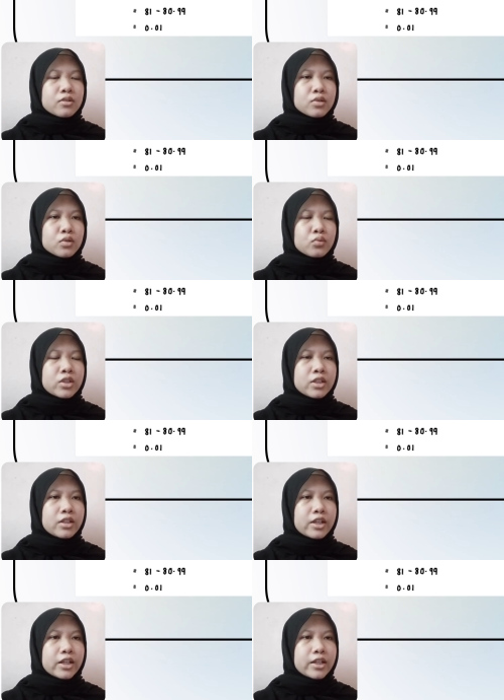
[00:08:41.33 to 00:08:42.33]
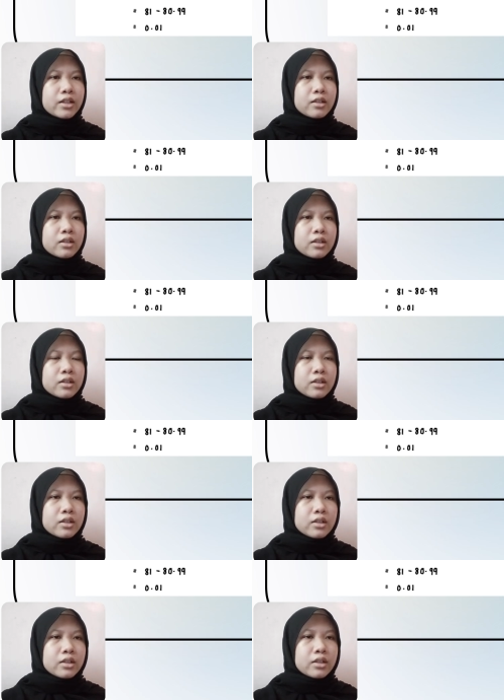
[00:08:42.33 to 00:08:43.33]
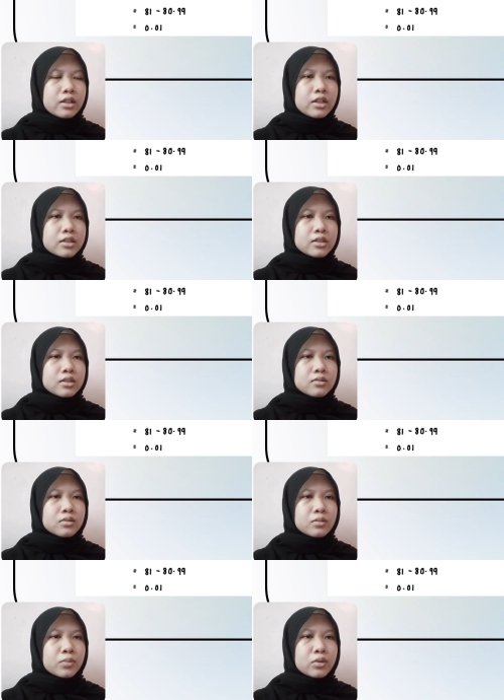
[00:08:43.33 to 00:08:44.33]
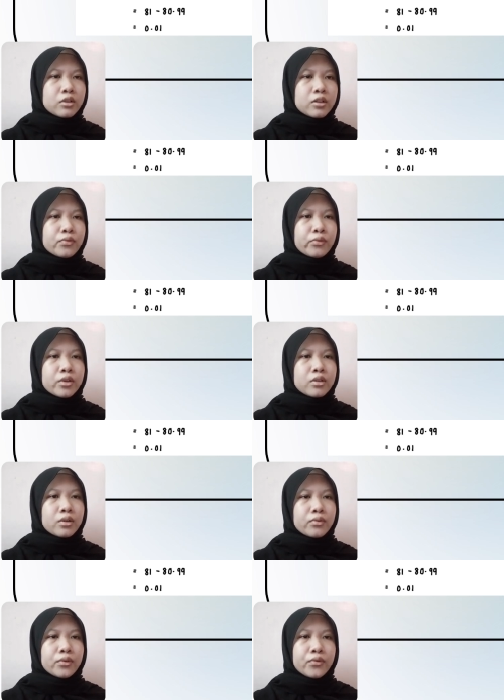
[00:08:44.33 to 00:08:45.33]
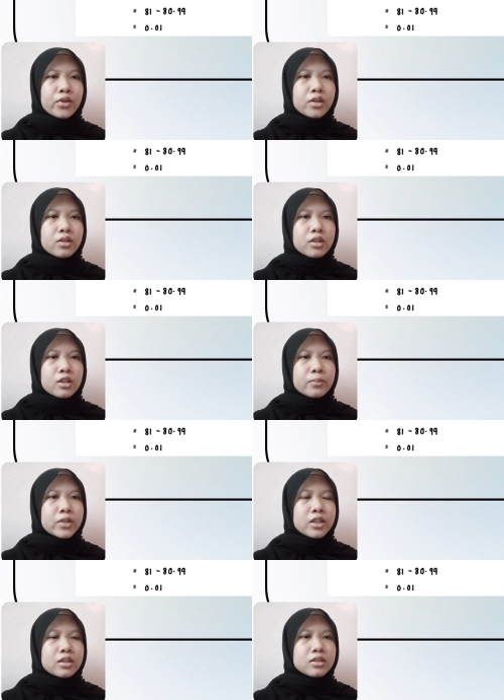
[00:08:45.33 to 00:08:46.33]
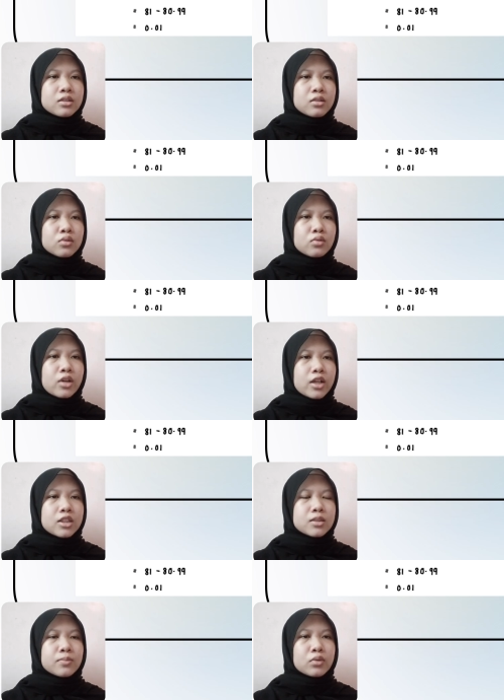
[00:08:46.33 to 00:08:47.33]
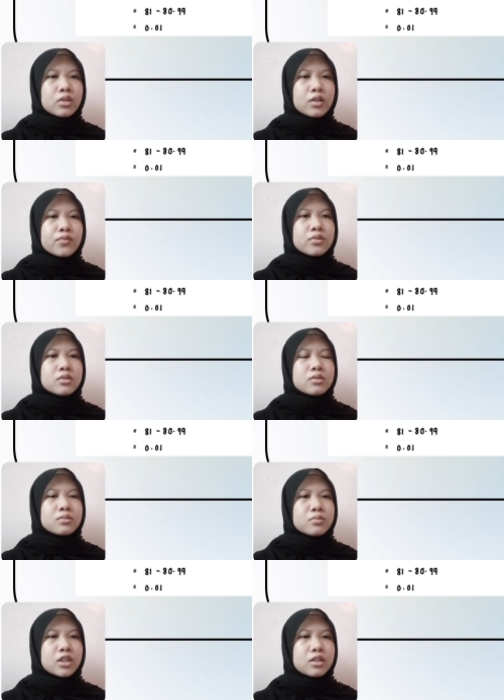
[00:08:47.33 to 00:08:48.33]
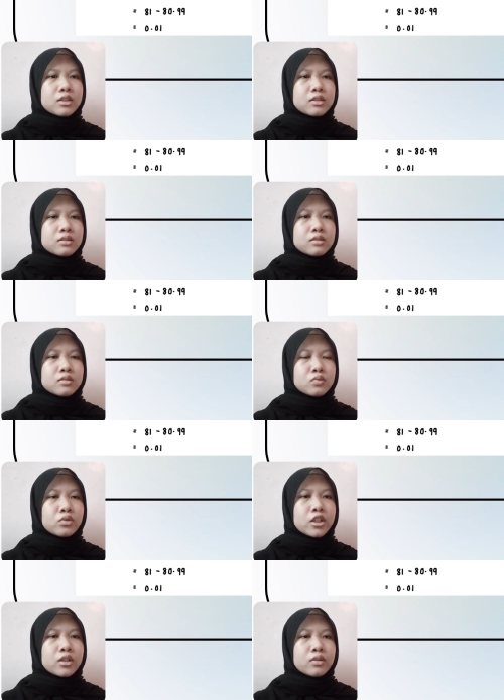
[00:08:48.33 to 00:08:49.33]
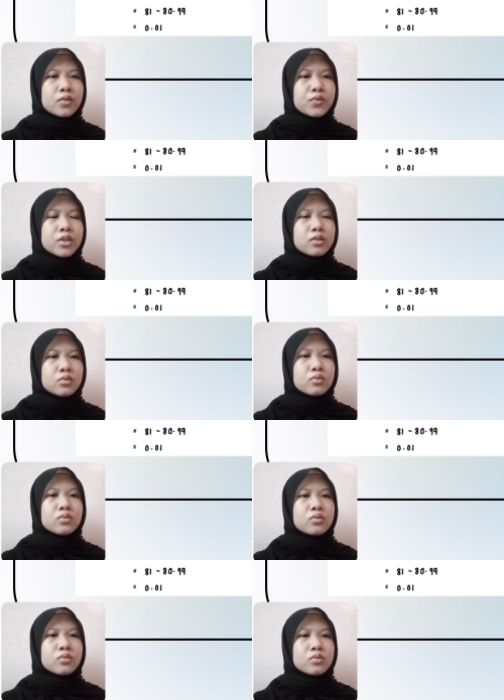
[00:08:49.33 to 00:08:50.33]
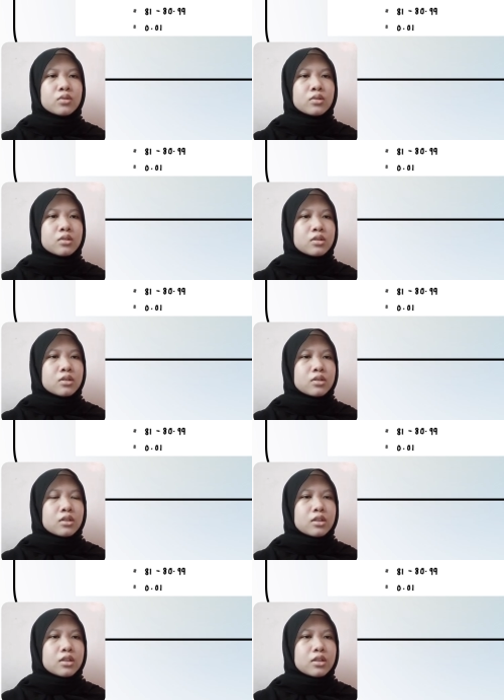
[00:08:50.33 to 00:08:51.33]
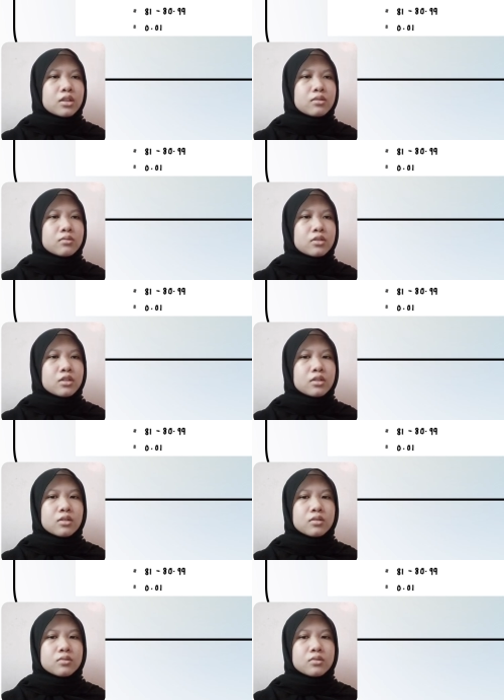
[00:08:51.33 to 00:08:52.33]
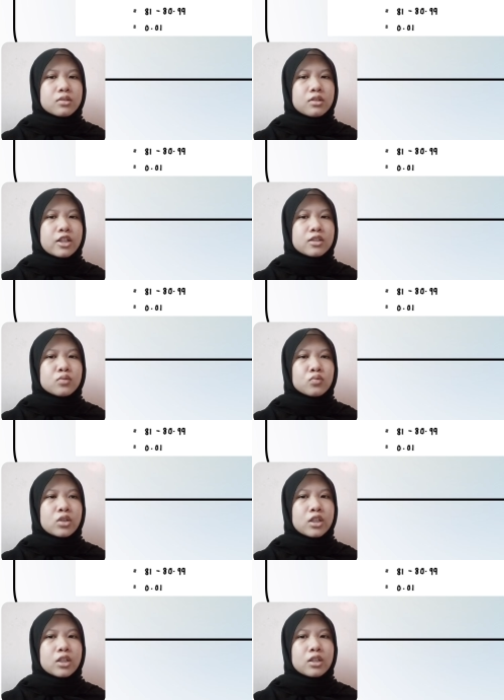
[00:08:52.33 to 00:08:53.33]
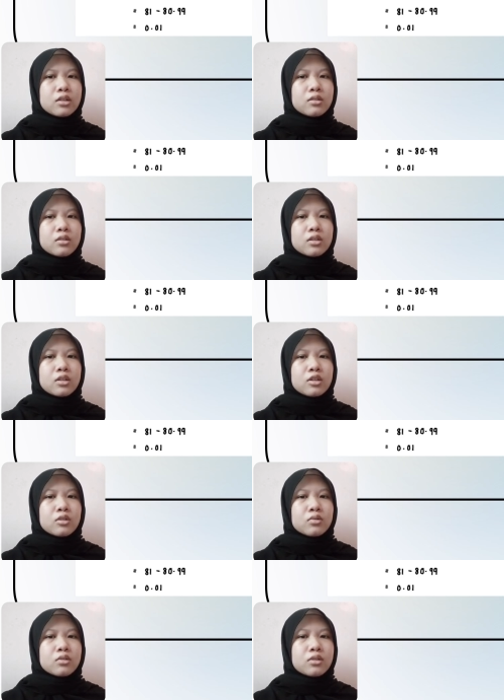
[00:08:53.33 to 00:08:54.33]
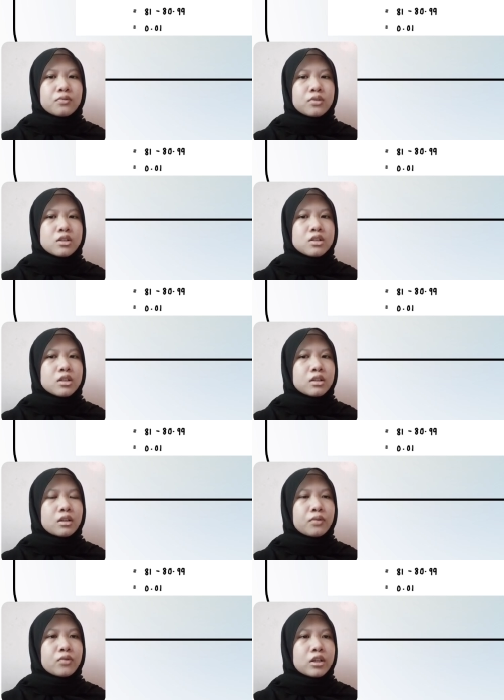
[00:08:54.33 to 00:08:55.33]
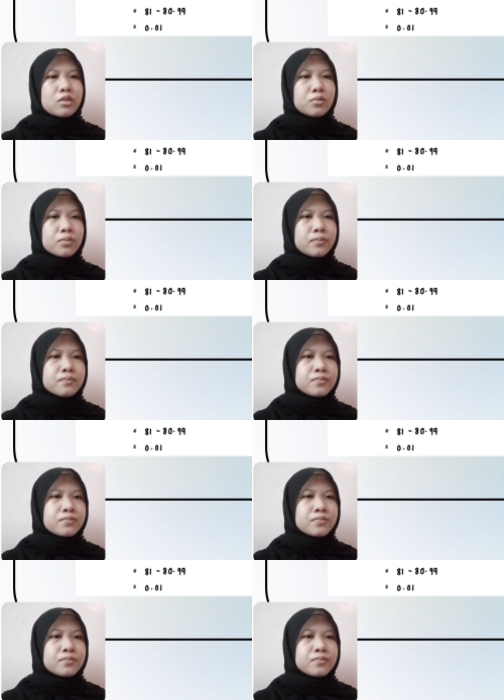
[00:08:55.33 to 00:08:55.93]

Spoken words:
So we get x power of 1 over 4 minus 2x power of minus 1 over 2. And next we differentiate the value.